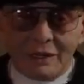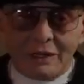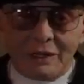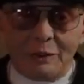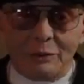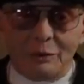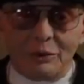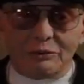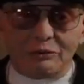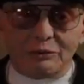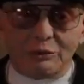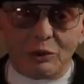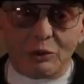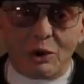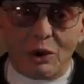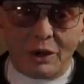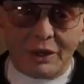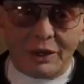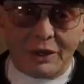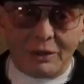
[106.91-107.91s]
It was
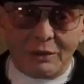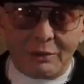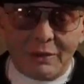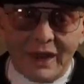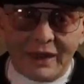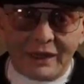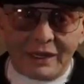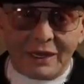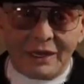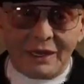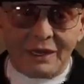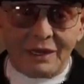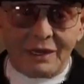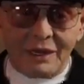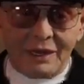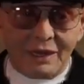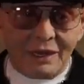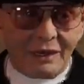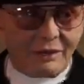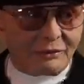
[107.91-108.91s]
long in the
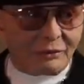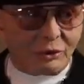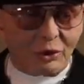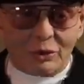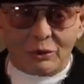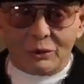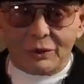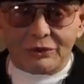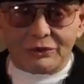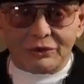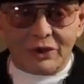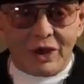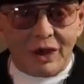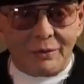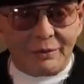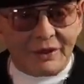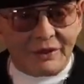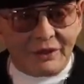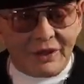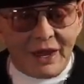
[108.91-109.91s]
making. I talked with
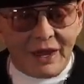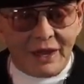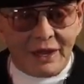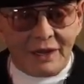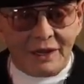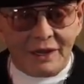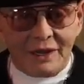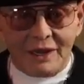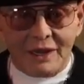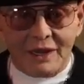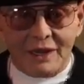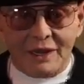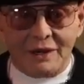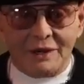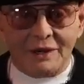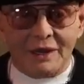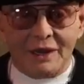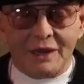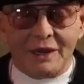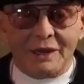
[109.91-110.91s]
Tommy Dades,
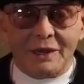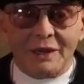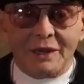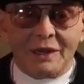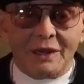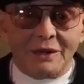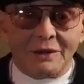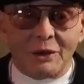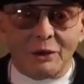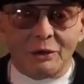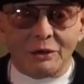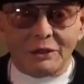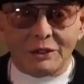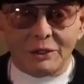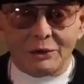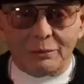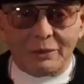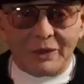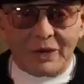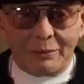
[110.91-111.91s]
and uh, know a
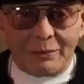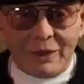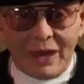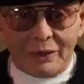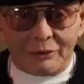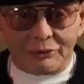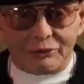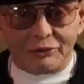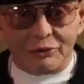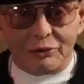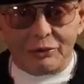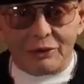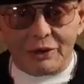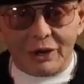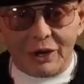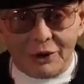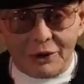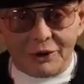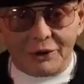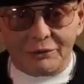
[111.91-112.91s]
little bit about you or
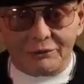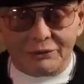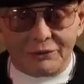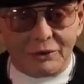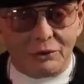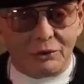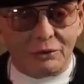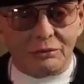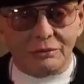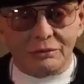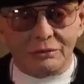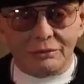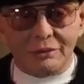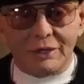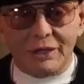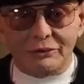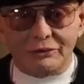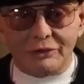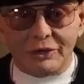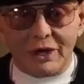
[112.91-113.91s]
heard of you
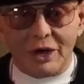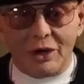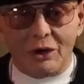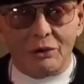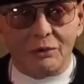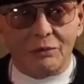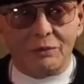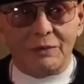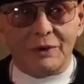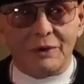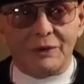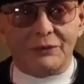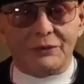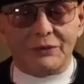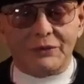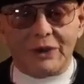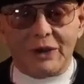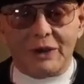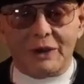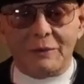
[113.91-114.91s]
years ago, but
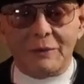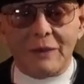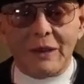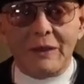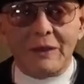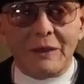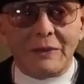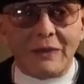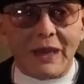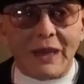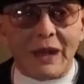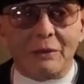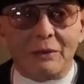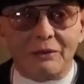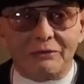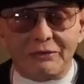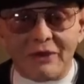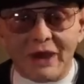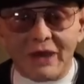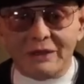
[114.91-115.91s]
uh, now
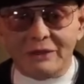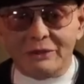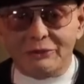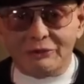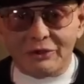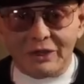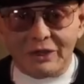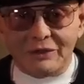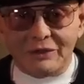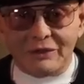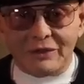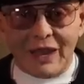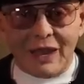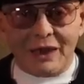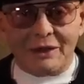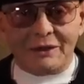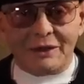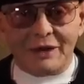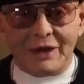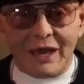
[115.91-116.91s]
we're finally sitting
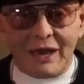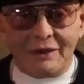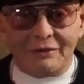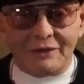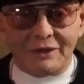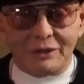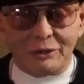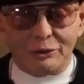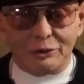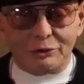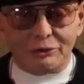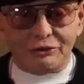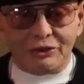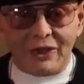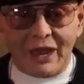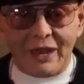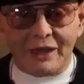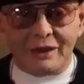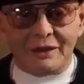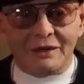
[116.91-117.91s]
down and having a little
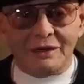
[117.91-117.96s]
chat.